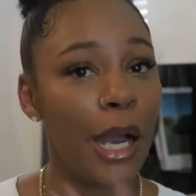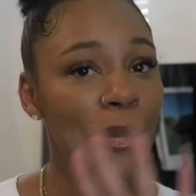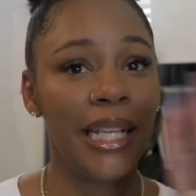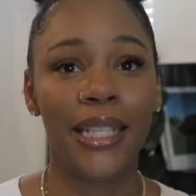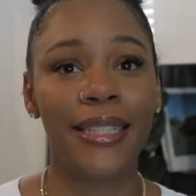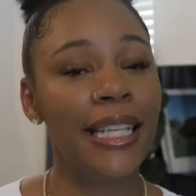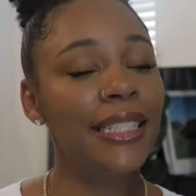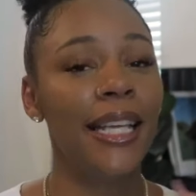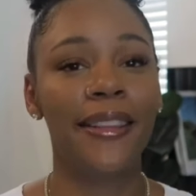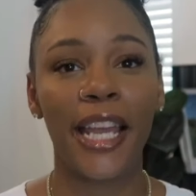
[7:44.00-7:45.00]
I mean, they
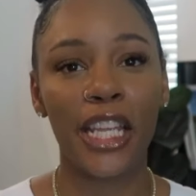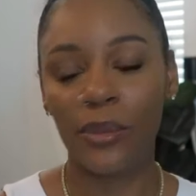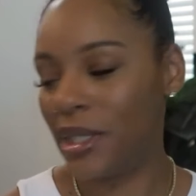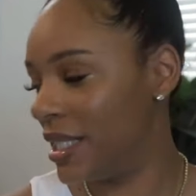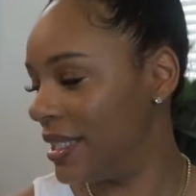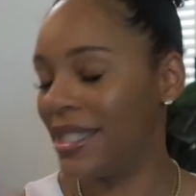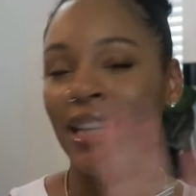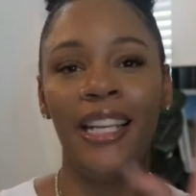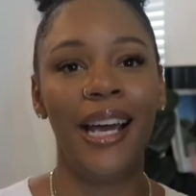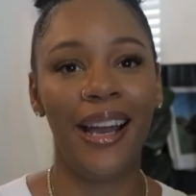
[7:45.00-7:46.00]
did their thing with this,
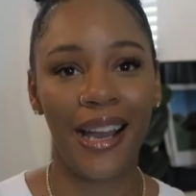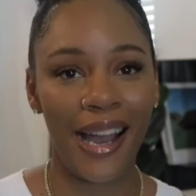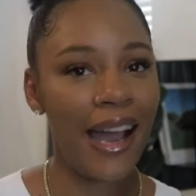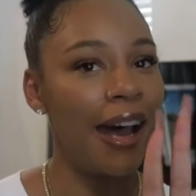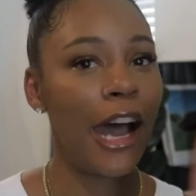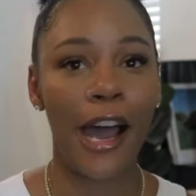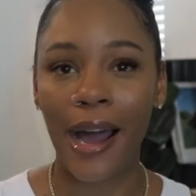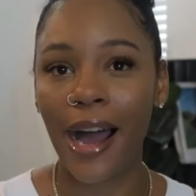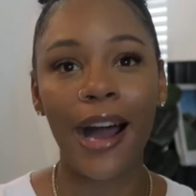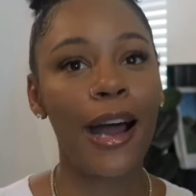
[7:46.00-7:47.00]
and
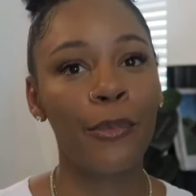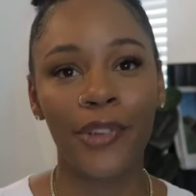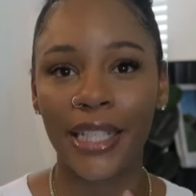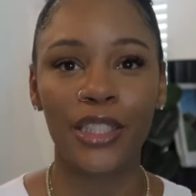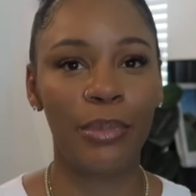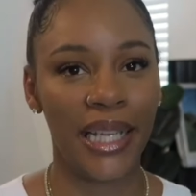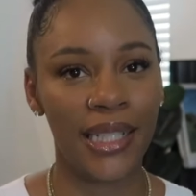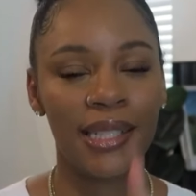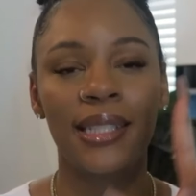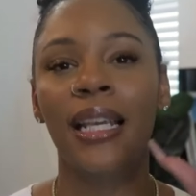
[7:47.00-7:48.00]
I'm ready to
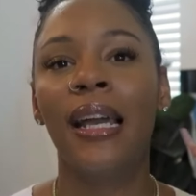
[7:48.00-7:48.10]
place